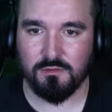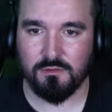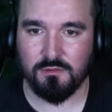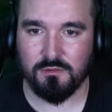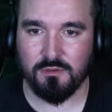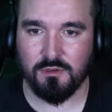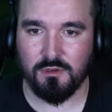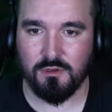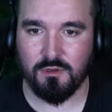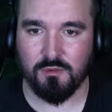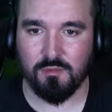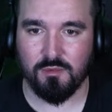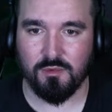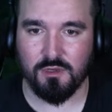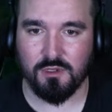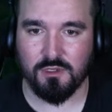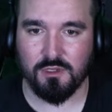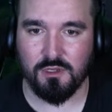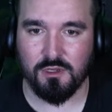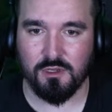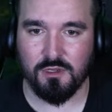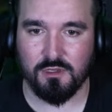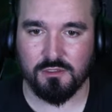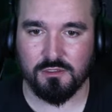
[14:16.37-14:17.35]
Oh my
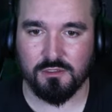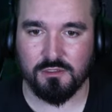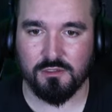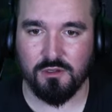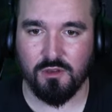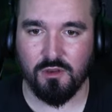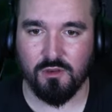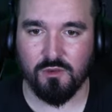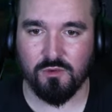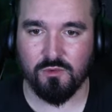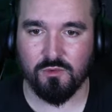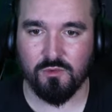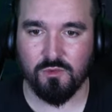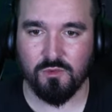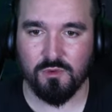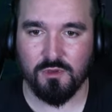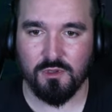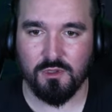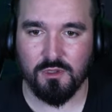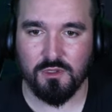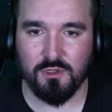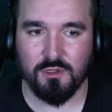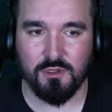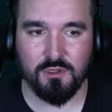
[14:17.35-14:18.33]
god, no.
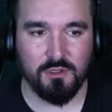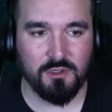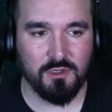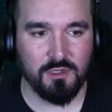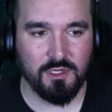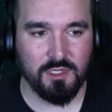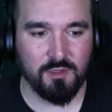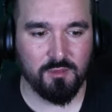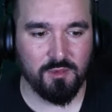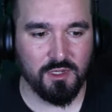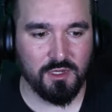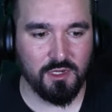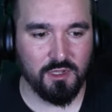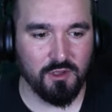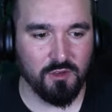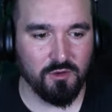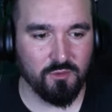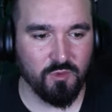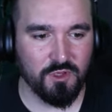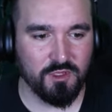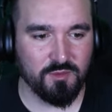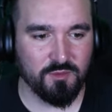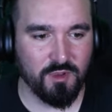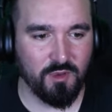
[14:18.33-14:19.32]
Leave me
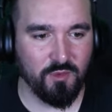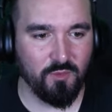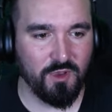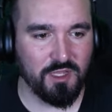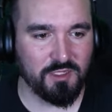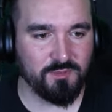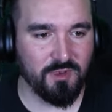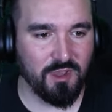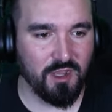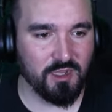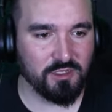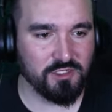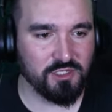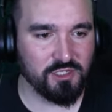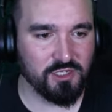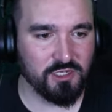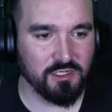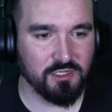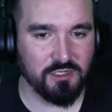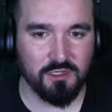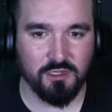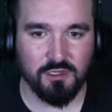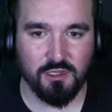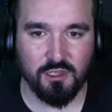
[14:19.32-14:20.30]
alone. Where, where's my
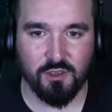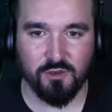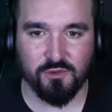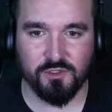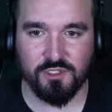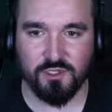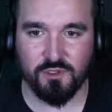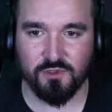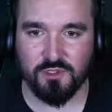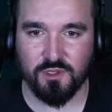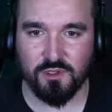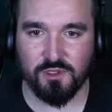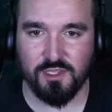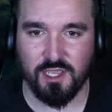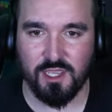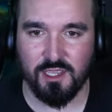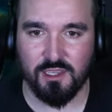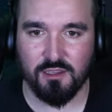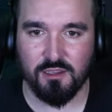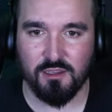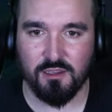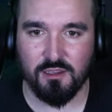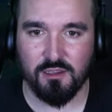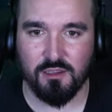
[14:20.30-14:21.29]
oxygen? O2's
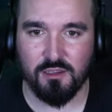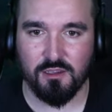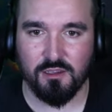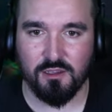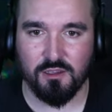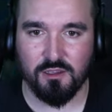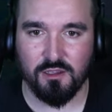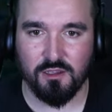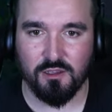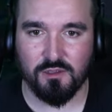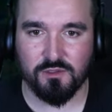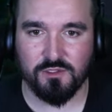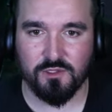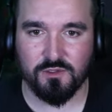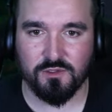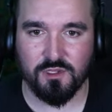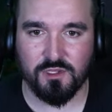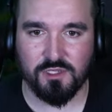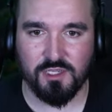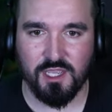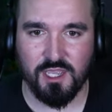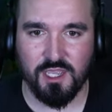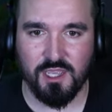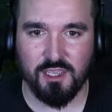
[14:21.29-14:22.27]
okay. O2's
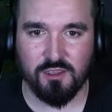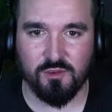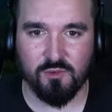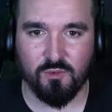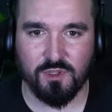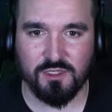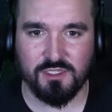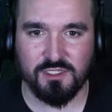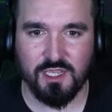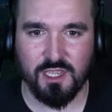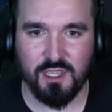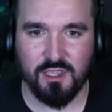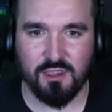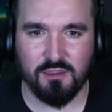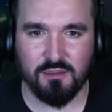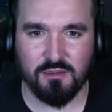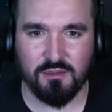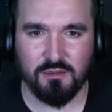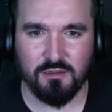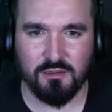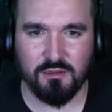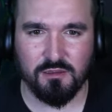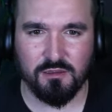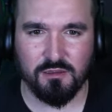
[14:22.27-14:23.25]
okay. What's that?
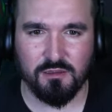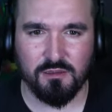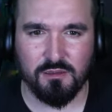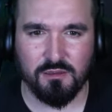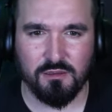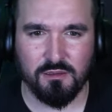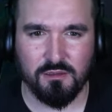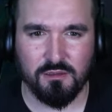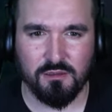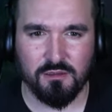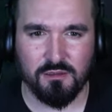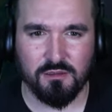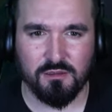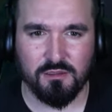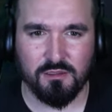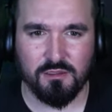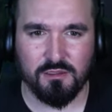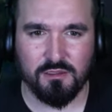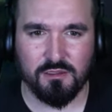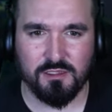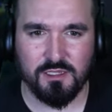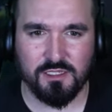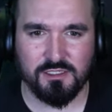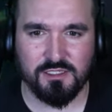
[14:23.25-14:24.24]

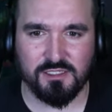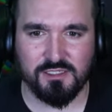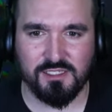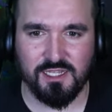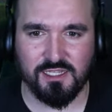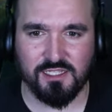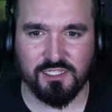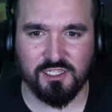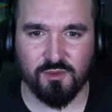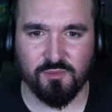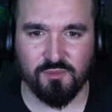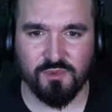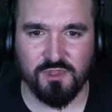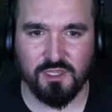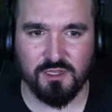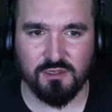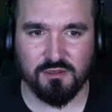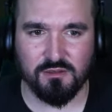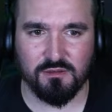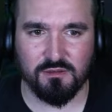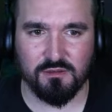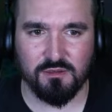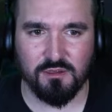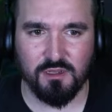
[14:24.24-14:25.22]
That's a dead
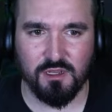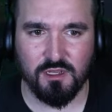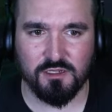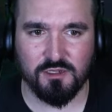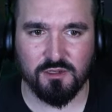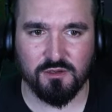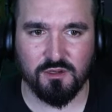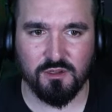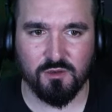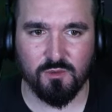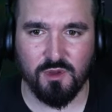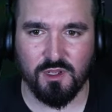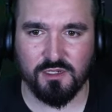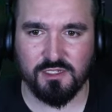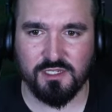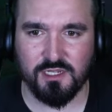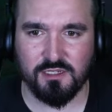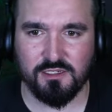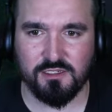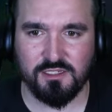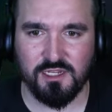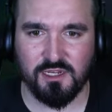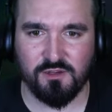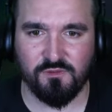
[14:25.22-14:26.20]
something. I don't know what.
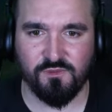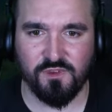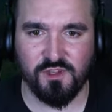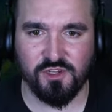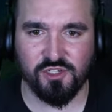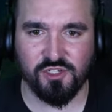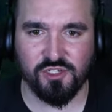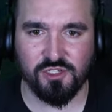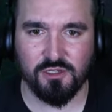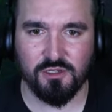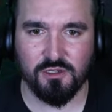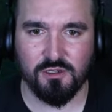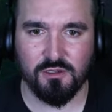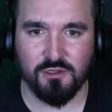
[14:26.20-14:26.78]
Dead, dead fish.